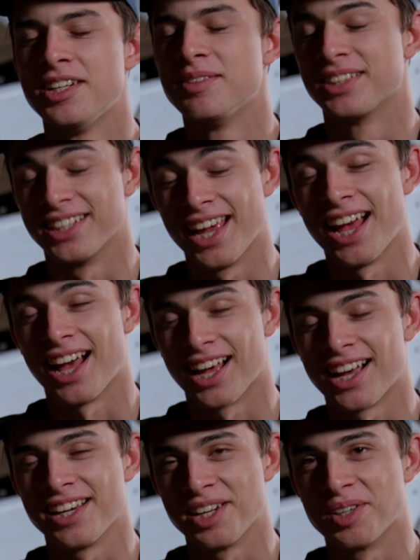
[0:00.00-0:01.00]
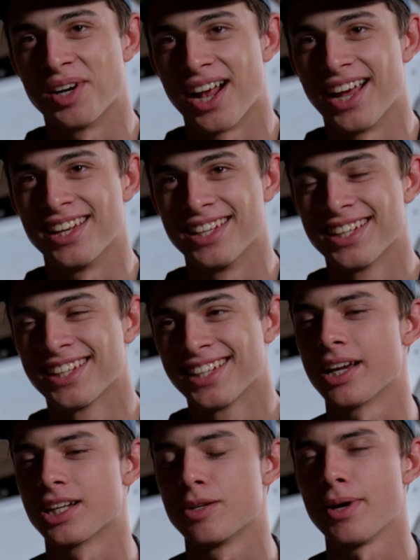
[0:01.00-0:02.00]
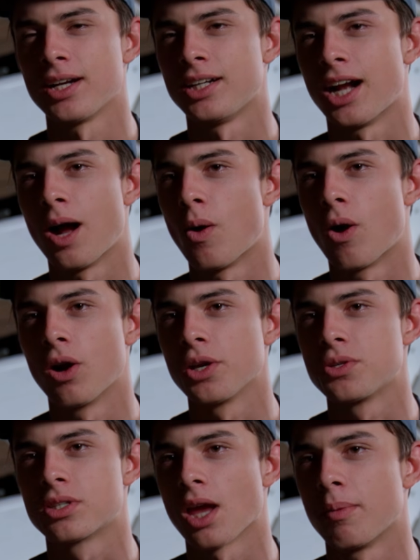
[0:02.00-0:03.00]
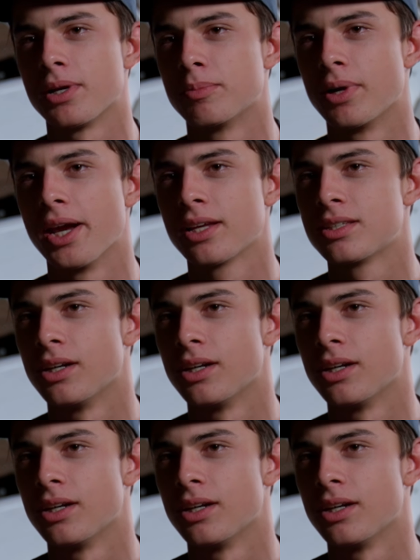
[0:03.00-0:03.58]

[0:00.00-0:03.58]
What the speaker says: Yeah, I need a ride. No matter how hard you slam on your brakes,